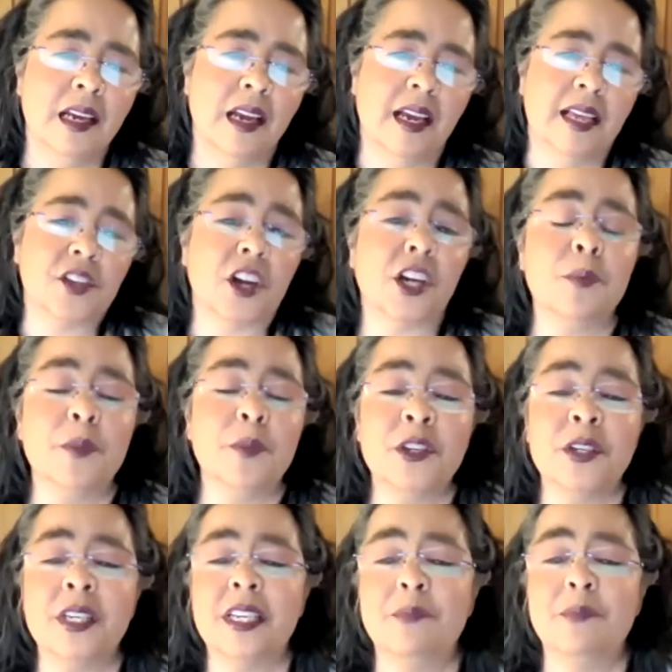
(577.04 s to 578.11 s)
As our
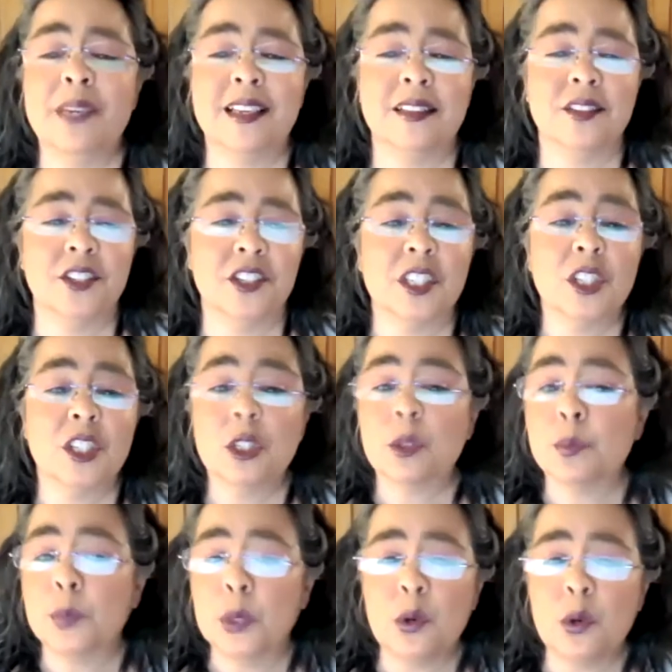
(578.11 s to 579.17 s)
community begins to
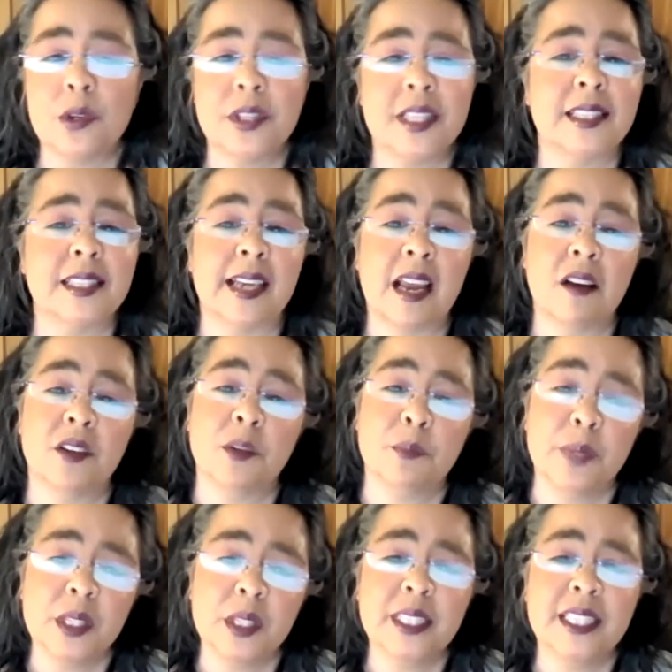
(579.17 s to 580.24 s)
explore this
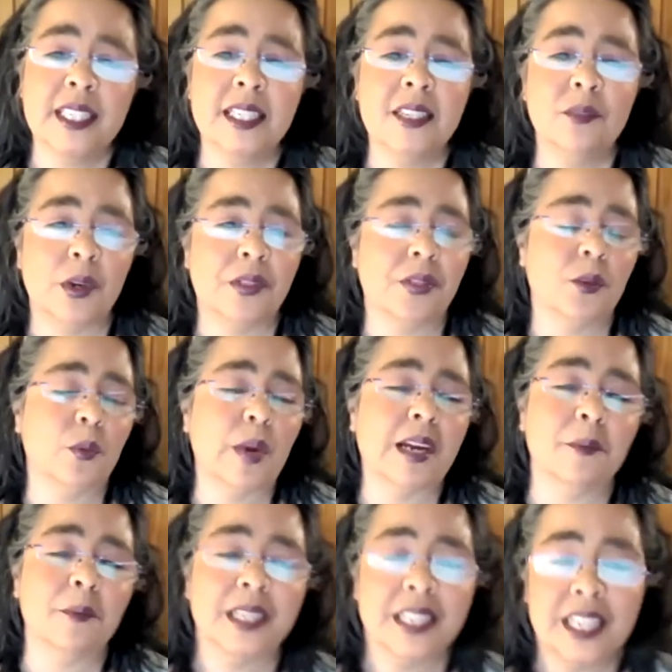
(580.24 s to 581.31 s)
accountability with the
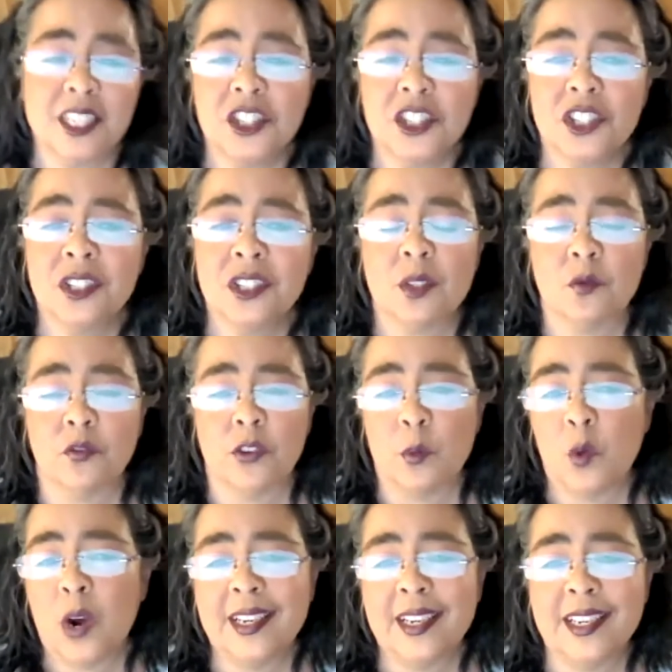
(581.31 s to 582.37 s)
recommendations from
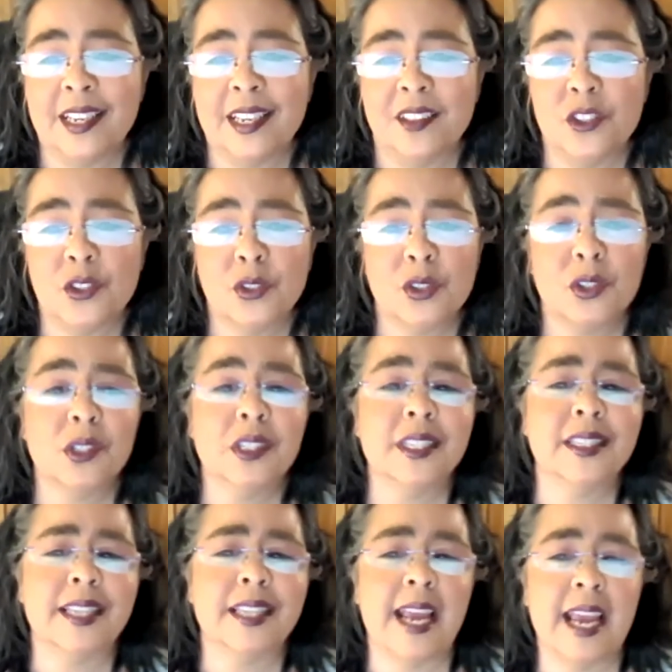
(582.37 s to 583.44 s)
Widening the Circle
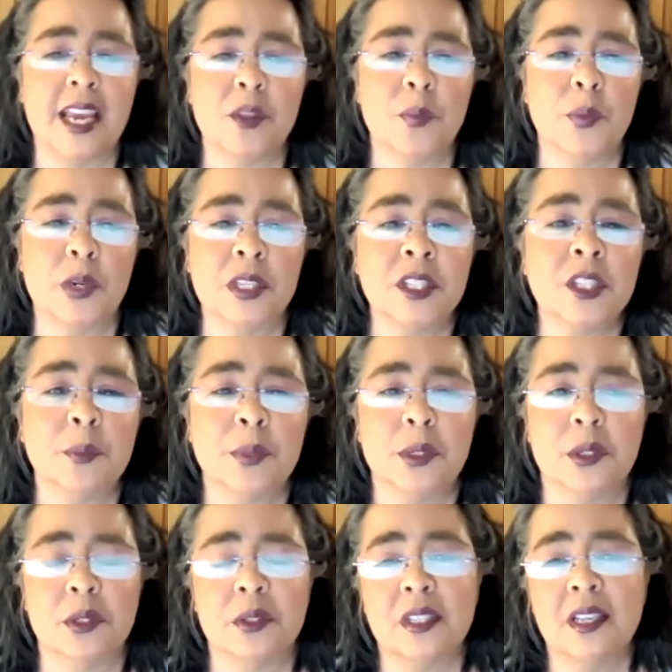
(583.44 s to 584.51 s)
and the eighth
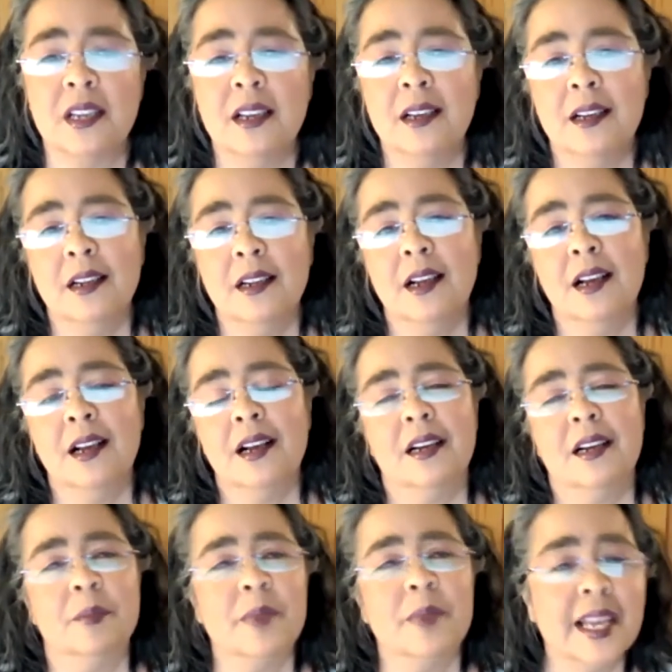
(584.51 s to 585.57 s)
principles,
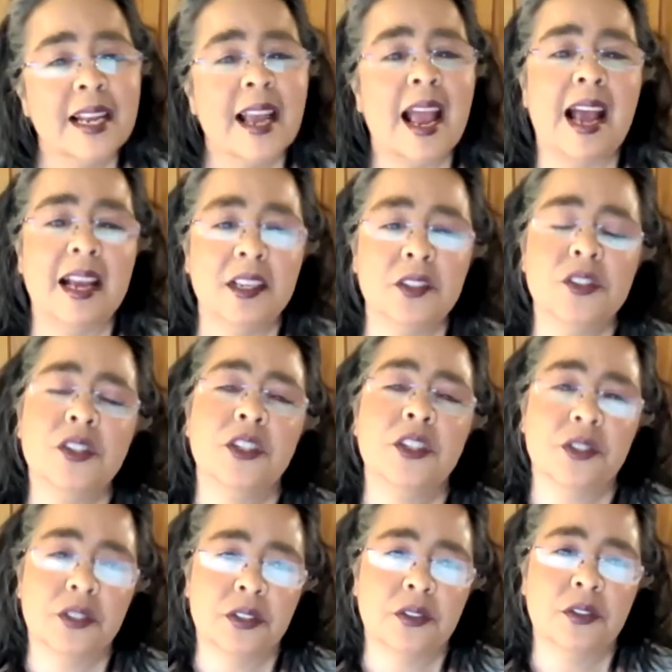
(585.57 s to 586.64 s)
I'm going to ask
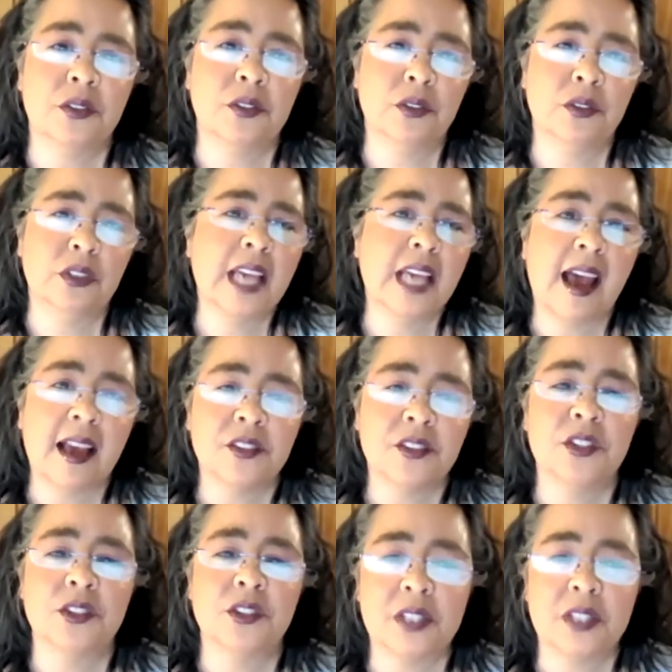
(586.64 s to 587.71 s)

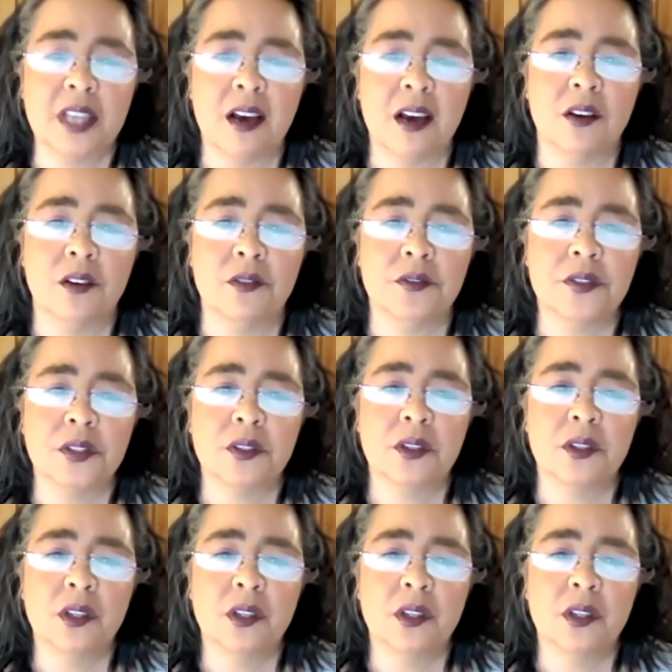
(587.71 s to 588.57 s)
yourselves,